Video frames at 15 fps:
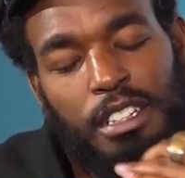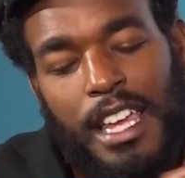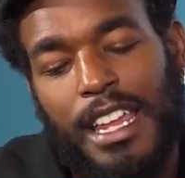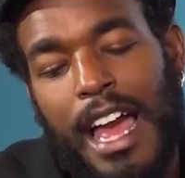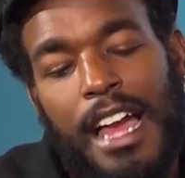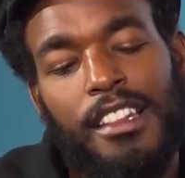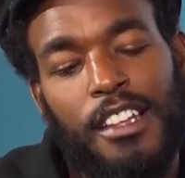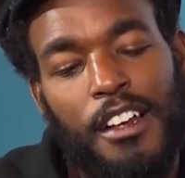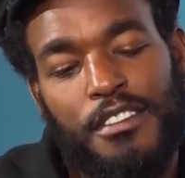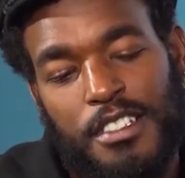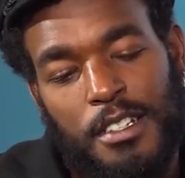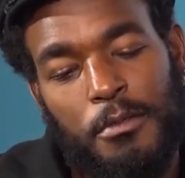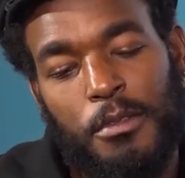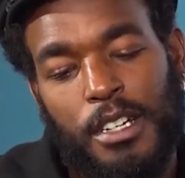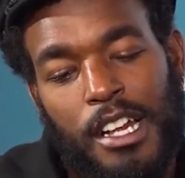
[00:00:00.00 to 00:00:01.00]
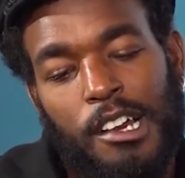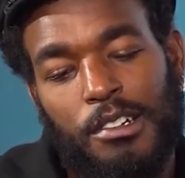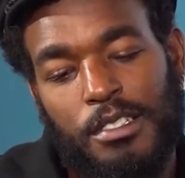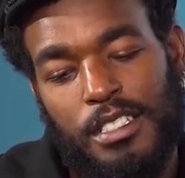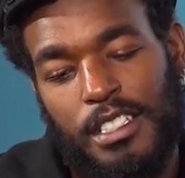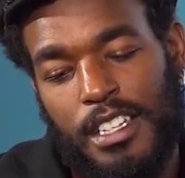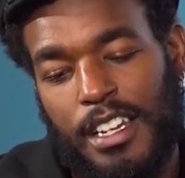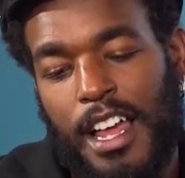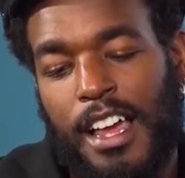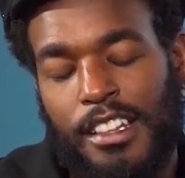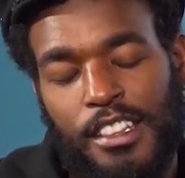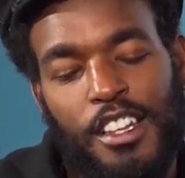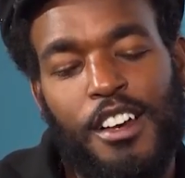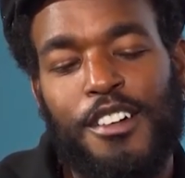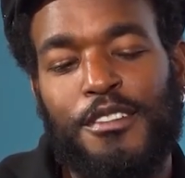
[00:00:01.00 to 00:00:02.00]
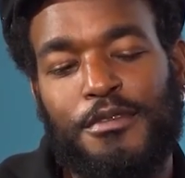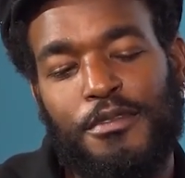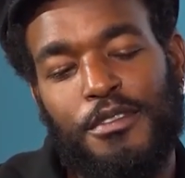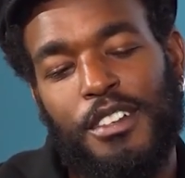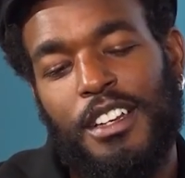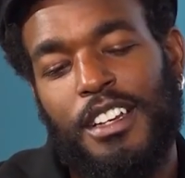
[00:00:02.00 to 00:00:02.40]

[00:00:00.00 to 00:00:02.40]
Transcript: can I love someone else? Can I love